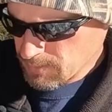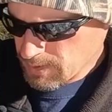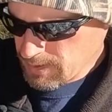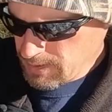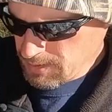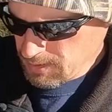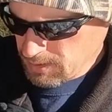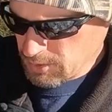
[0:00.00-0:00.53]

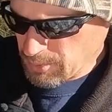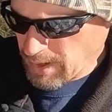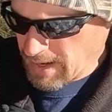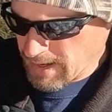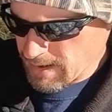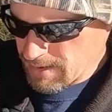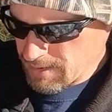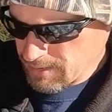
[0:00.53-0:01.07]
It is
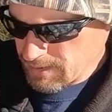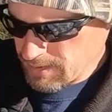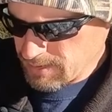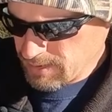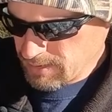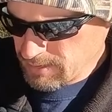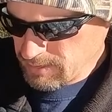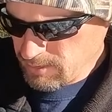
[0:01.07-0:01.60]
expired. It
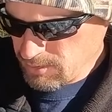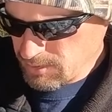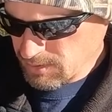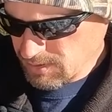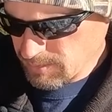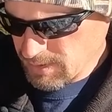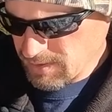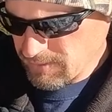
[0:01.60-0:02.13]
does lose a
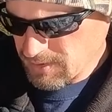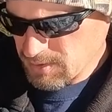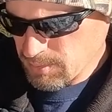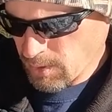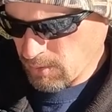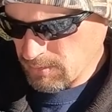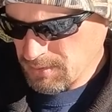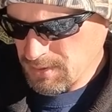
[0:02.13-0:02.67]
little bit of its
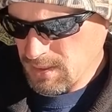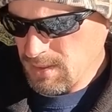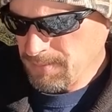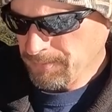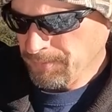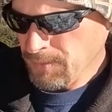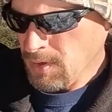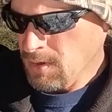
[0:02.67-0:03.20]
potency,
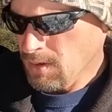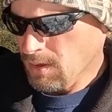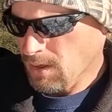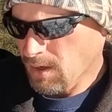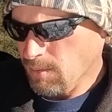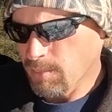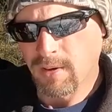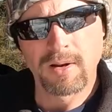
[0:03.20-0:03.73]

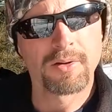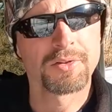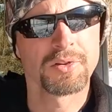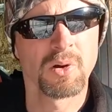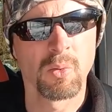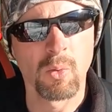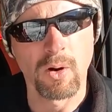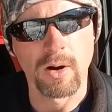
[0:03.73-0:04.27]
but it'll
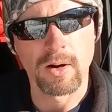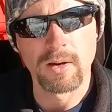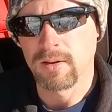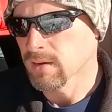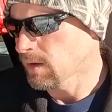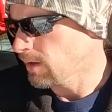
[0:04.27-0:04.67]
still work.